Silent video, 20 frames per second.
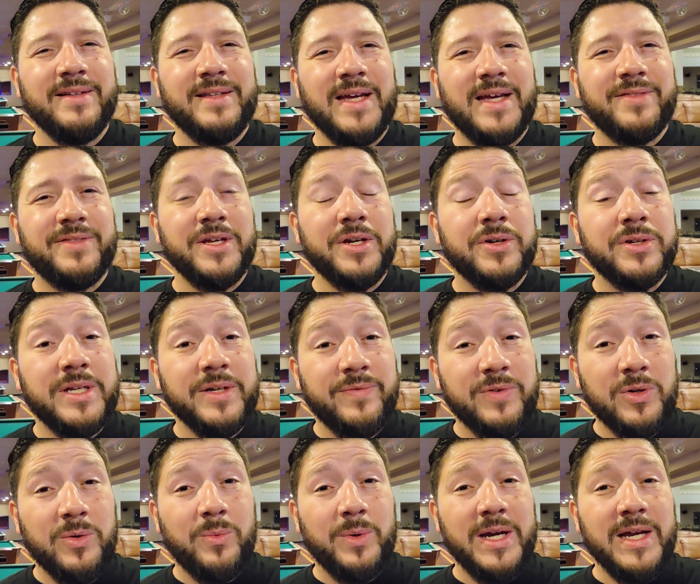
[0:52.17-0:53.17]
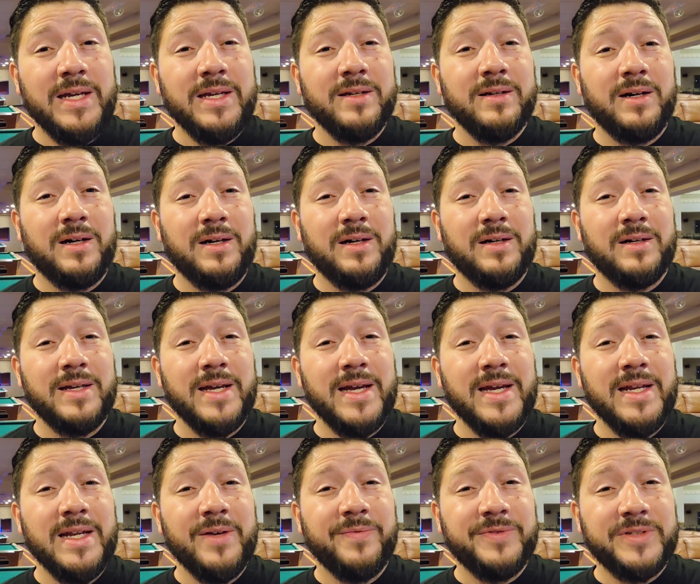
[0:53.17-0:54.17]
that they're giving away uh,
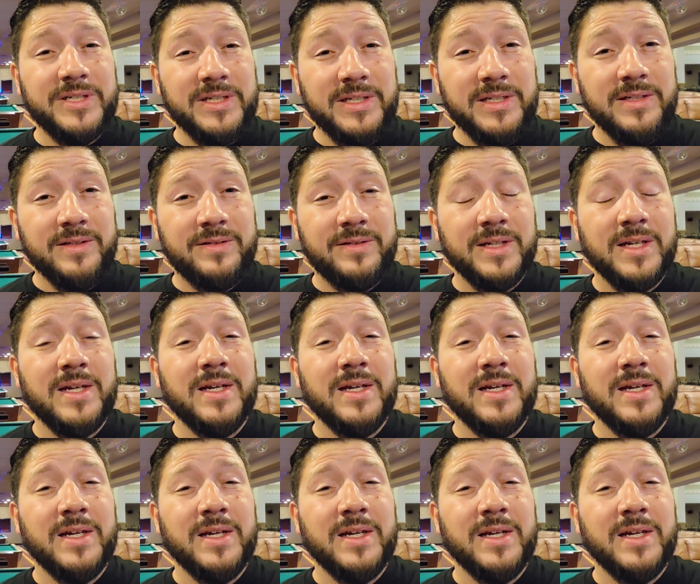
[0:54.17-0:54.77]
NFTs.